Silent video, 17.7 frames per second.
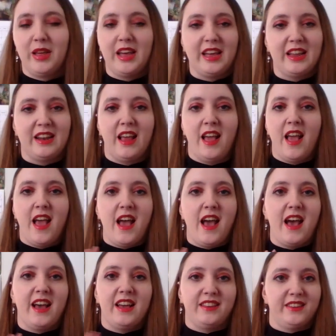And
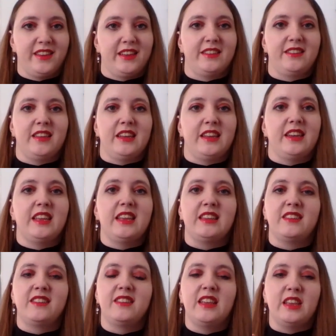as I said,
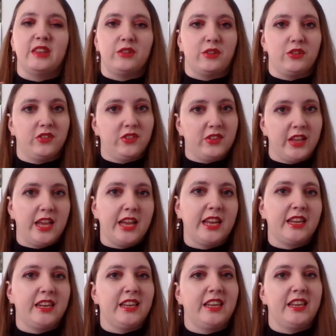it's
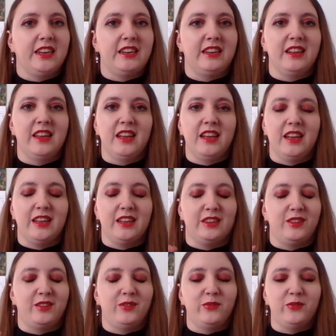entertaining,
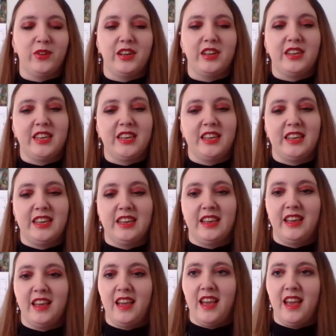it's funny,